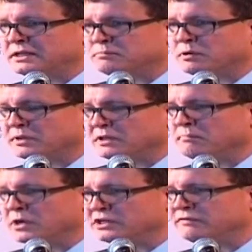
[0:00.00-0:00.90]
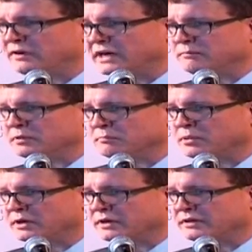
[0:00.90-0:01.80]
probably the most vibrant
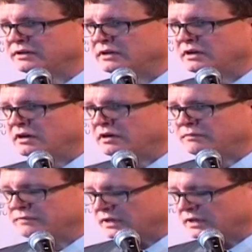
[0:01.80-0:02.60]
part of